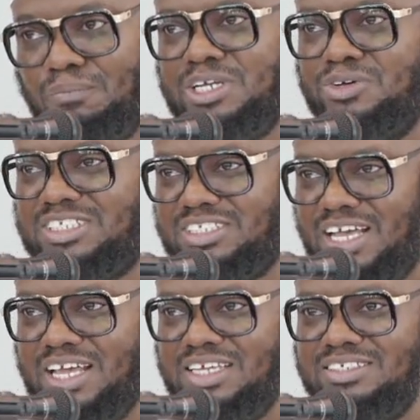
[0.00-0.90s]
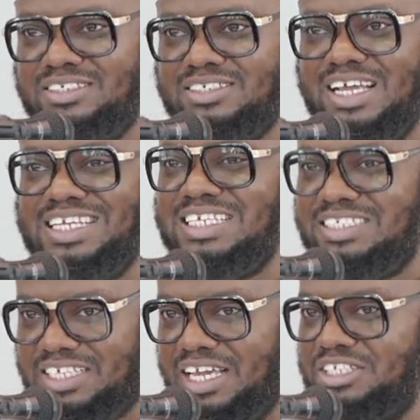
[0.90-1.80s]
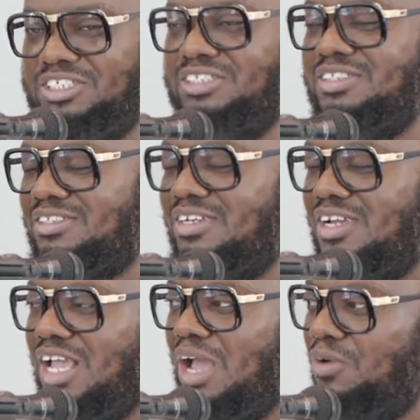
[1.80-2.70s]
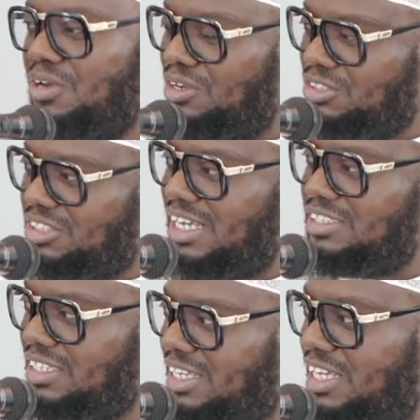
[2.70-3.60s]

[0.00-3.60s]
But there were signs and indications. And one of those signs and